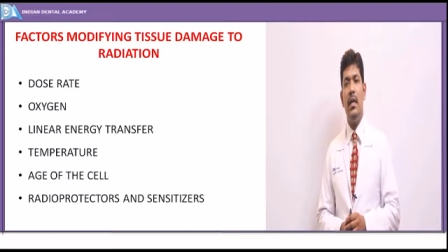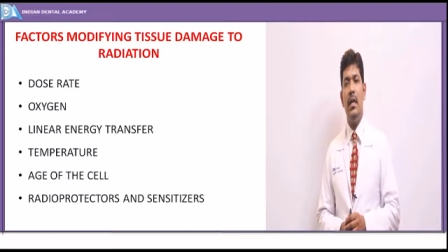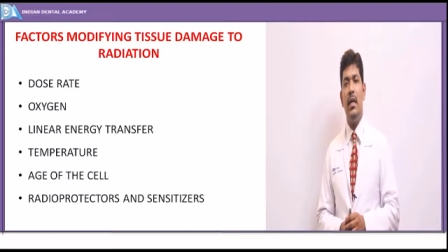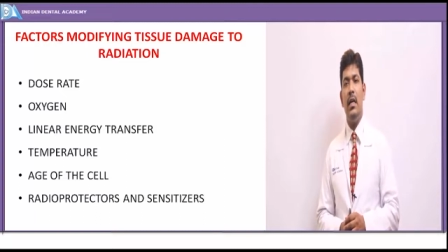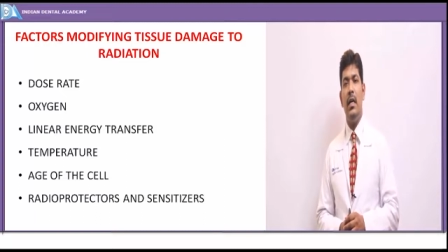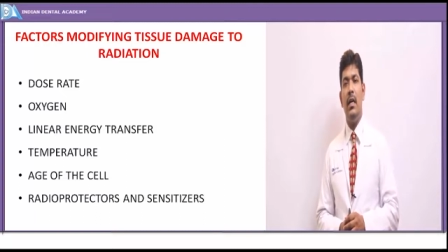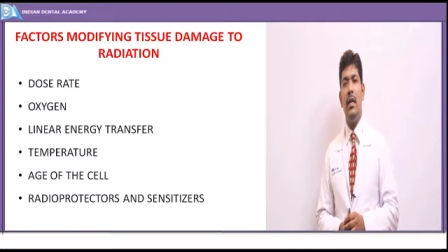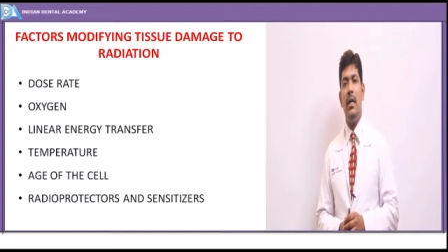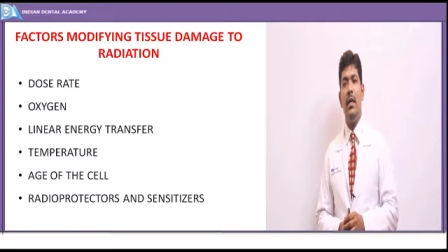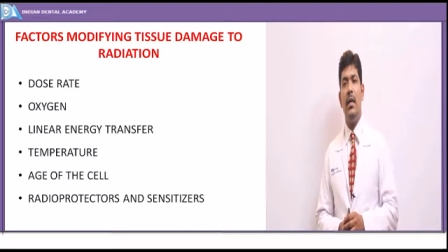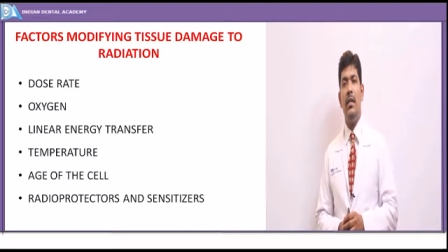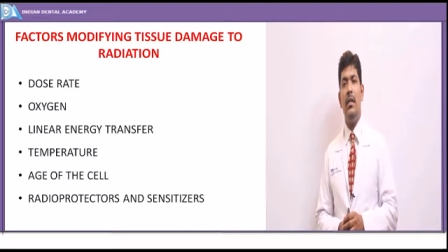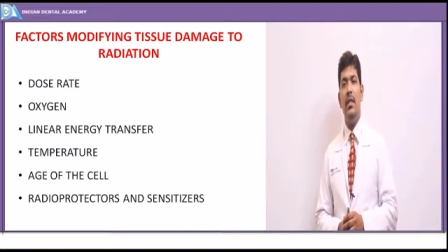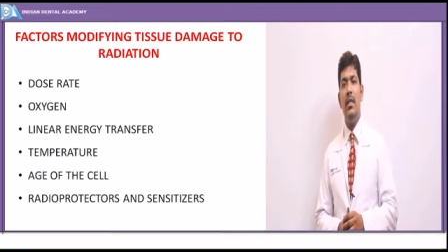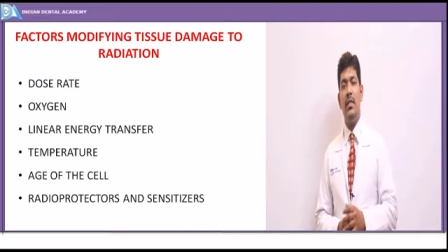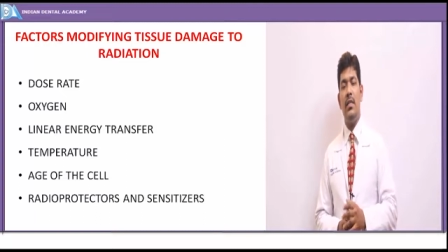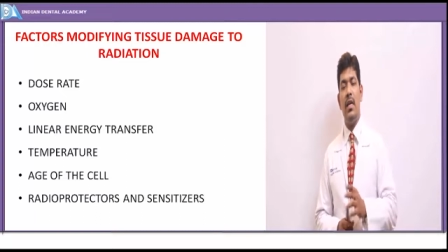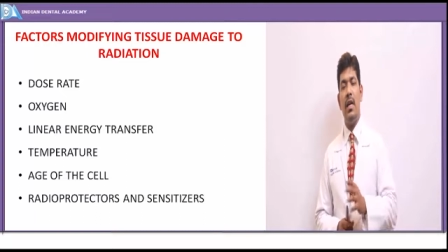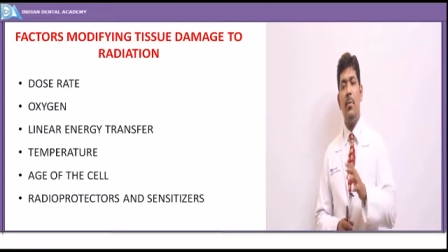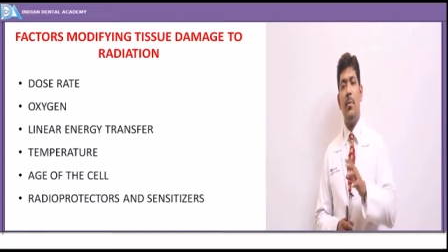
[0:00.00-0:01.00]
uh,
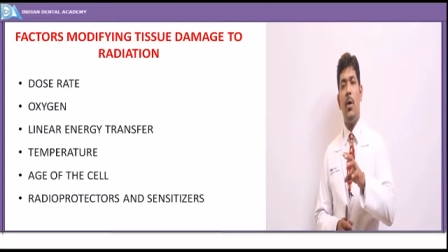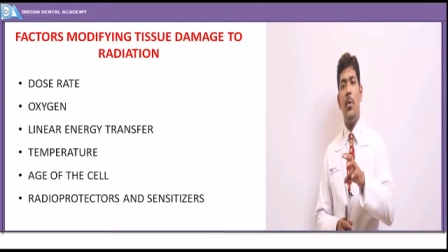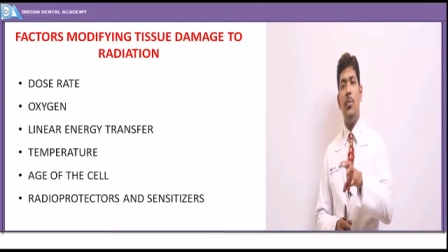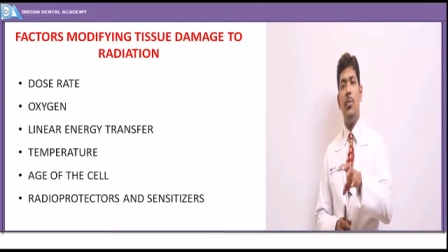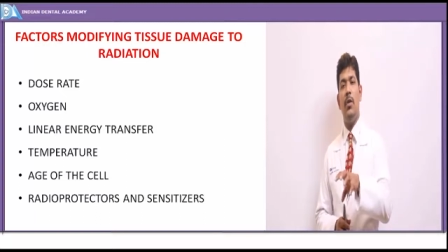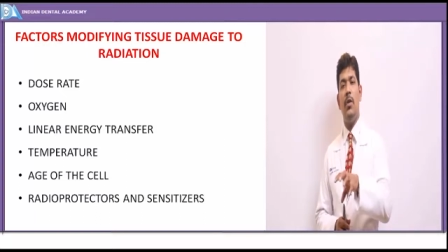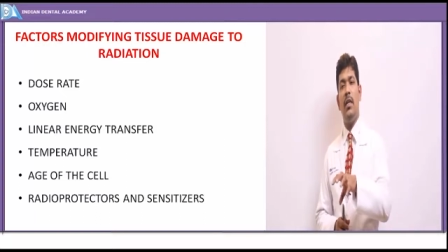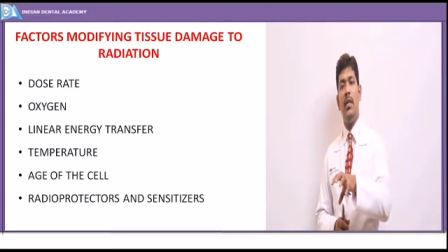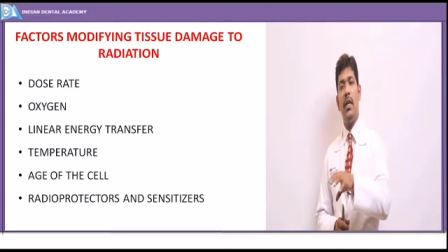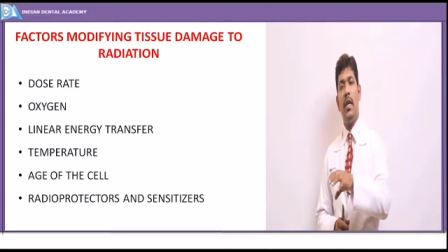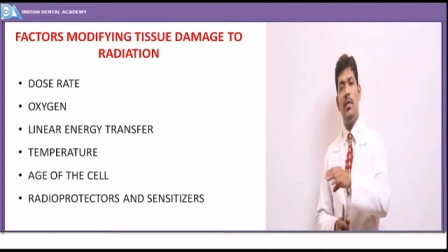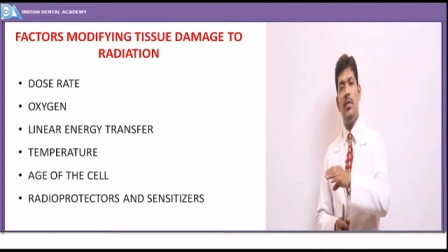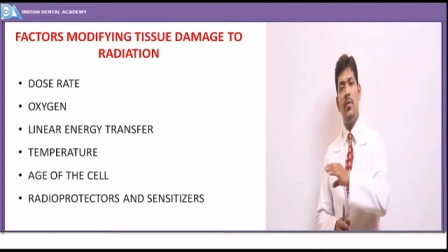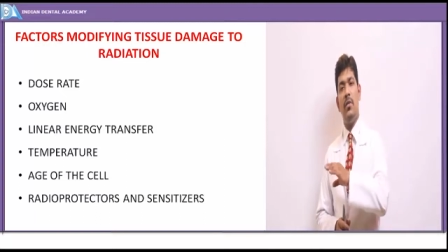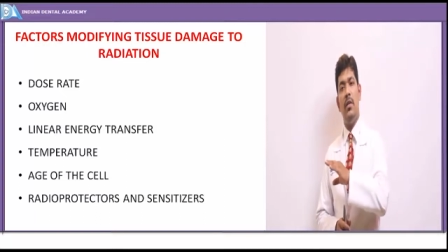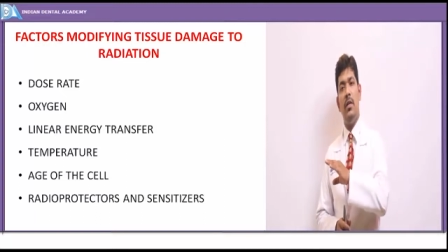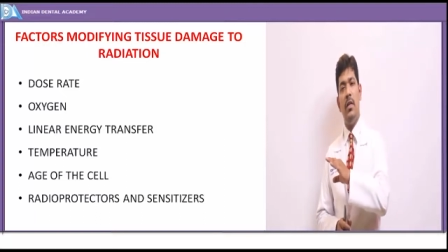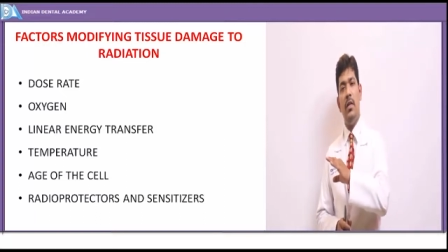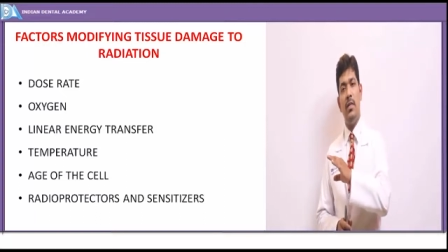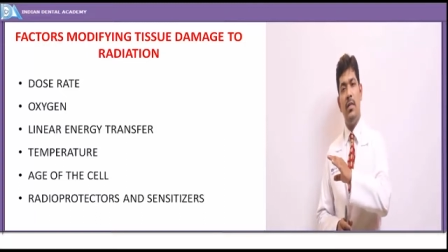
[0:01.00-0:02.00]
this apoptotic
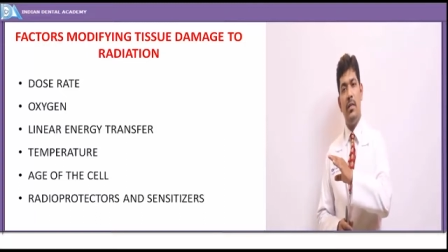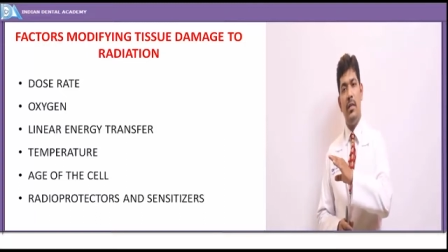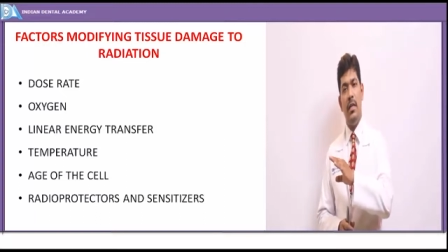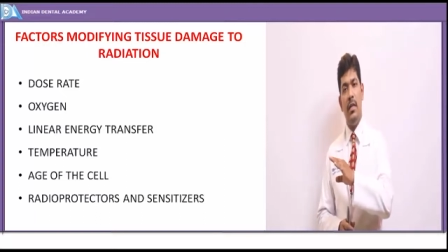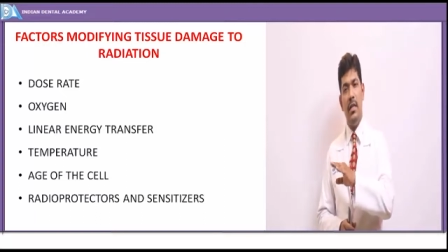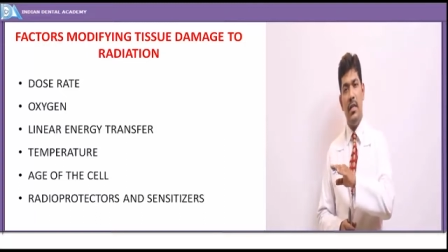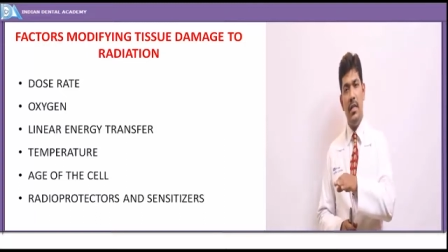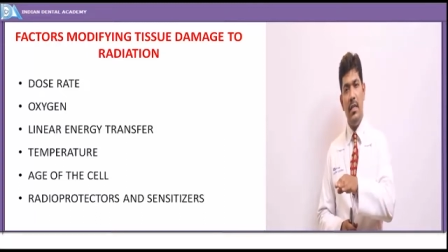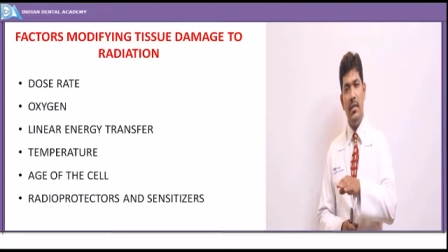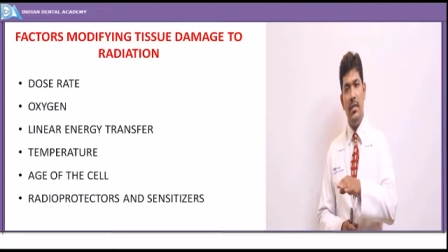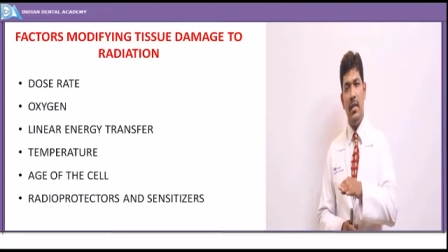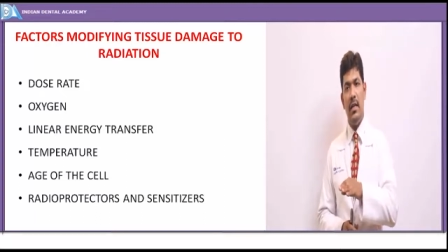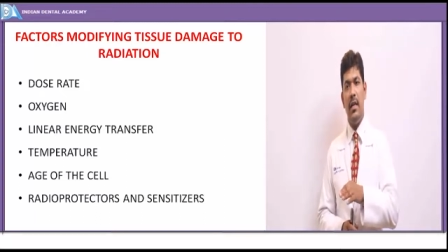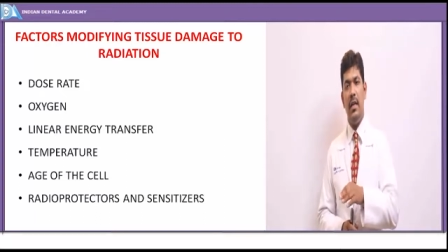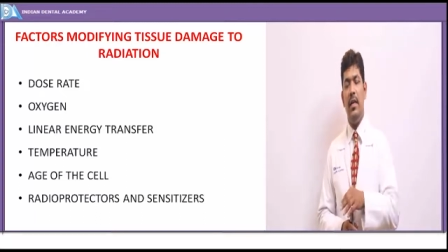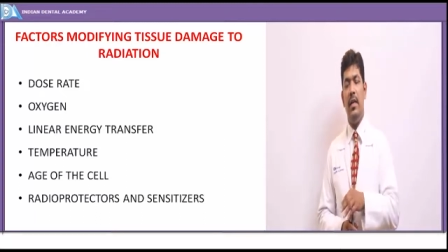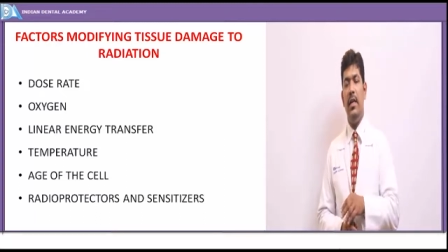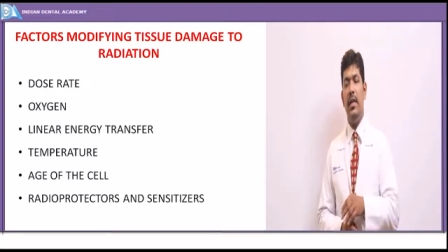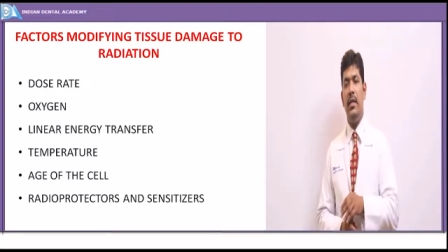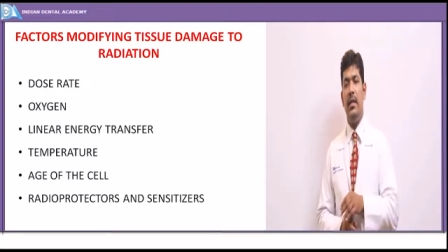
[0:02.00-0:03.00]
cascade is
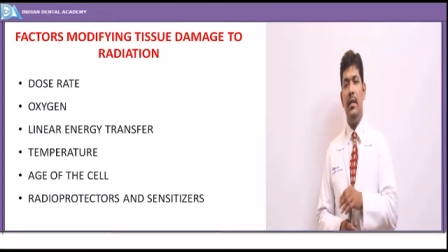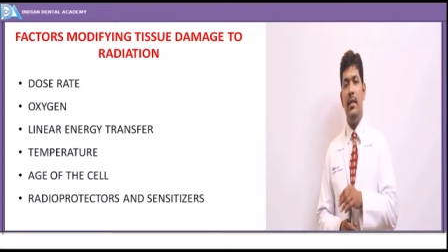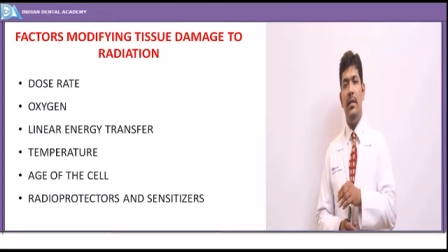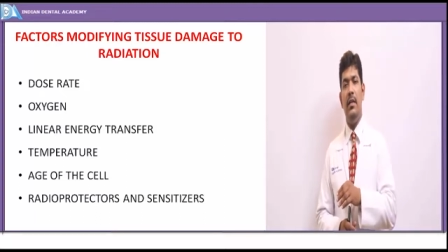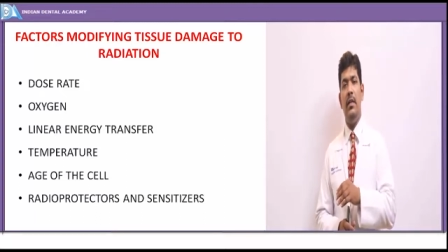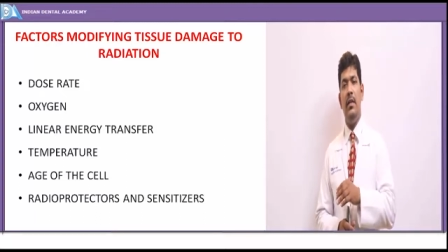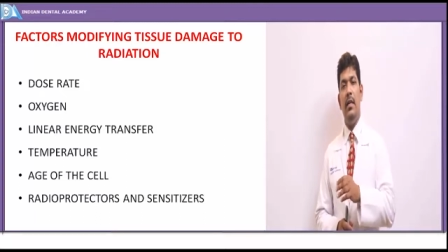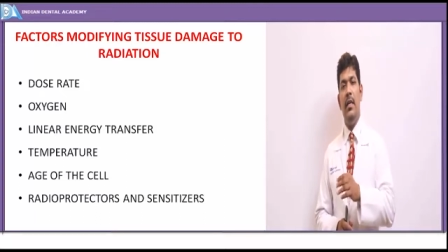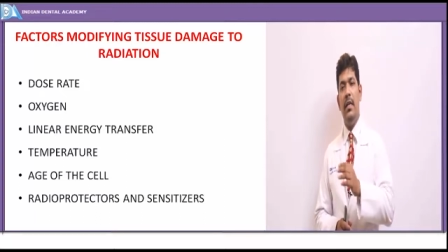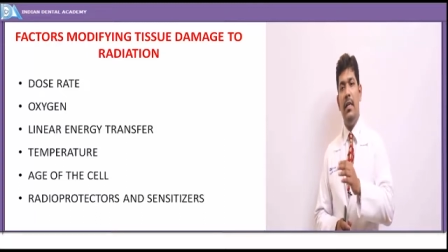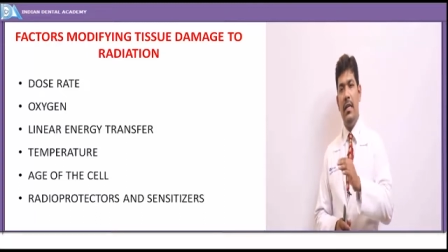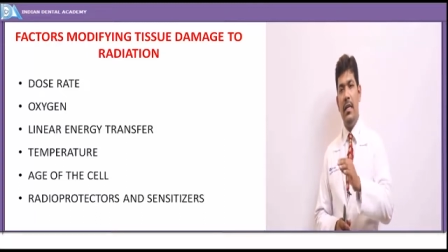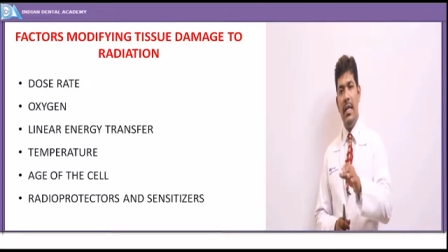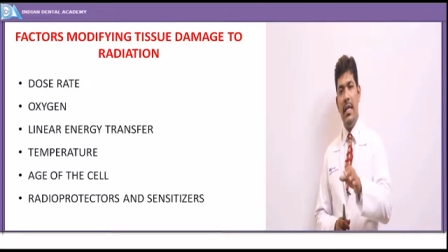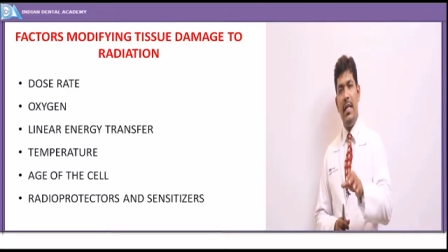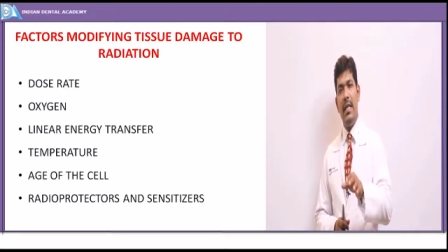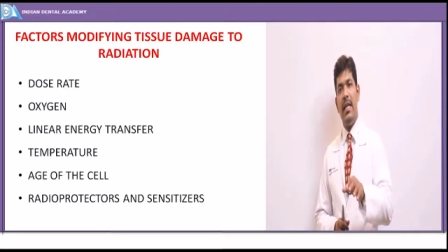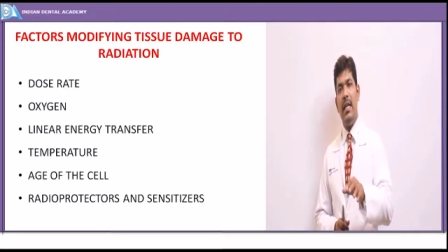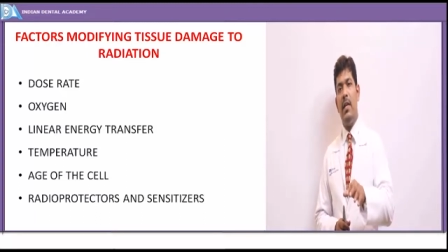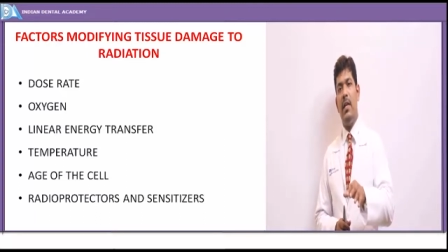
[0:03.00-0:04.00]
dysregulated,
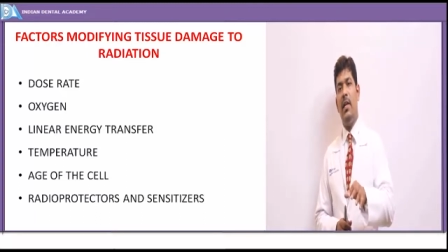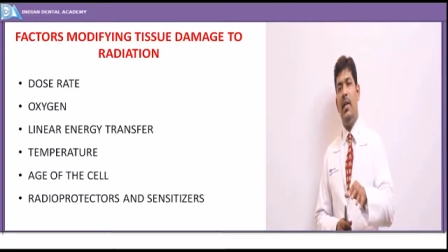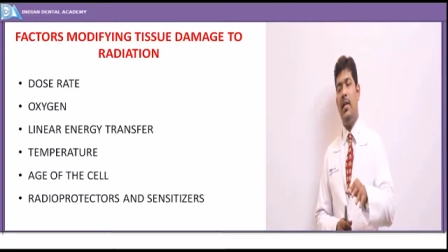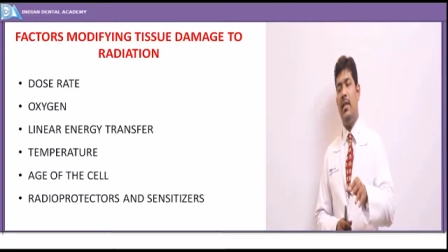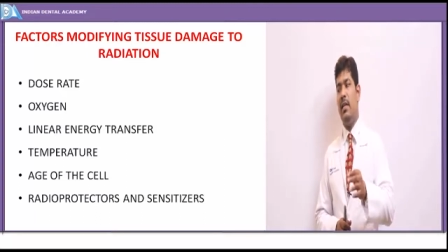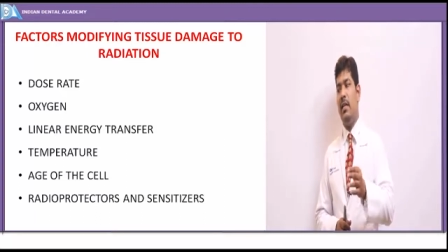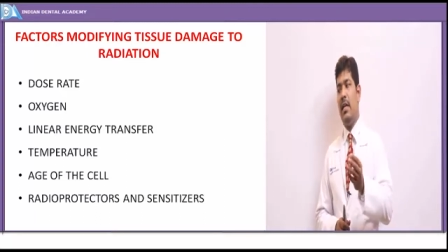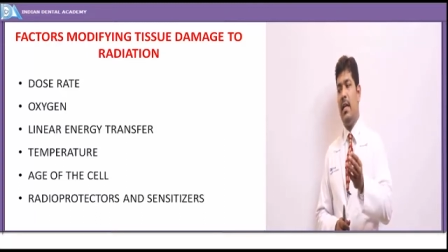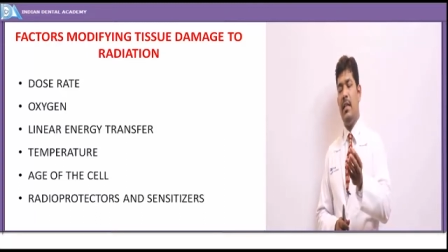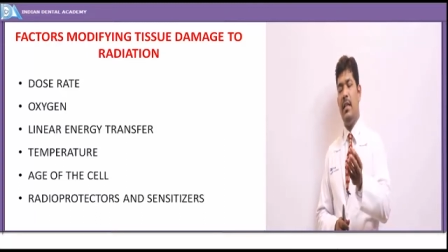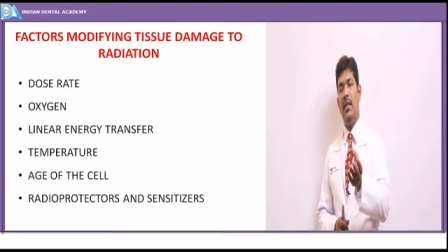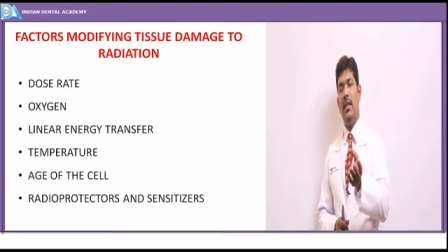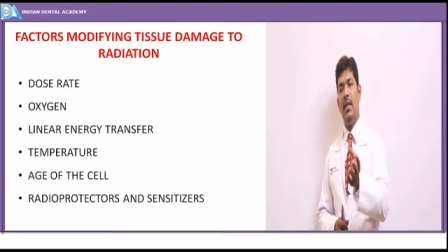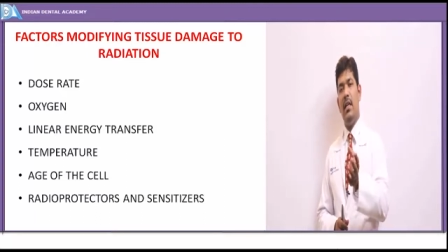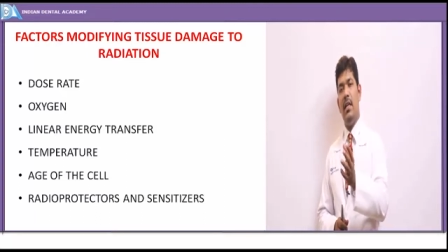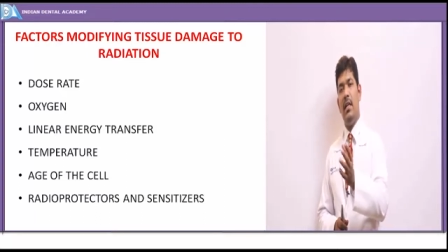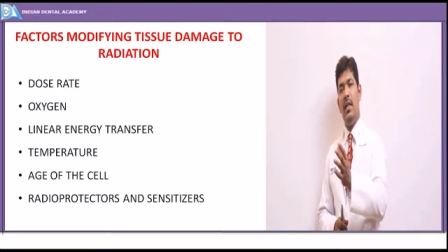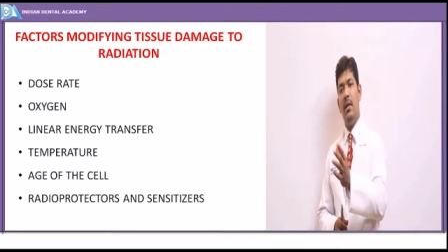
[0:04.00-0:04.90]
deregulated, and there are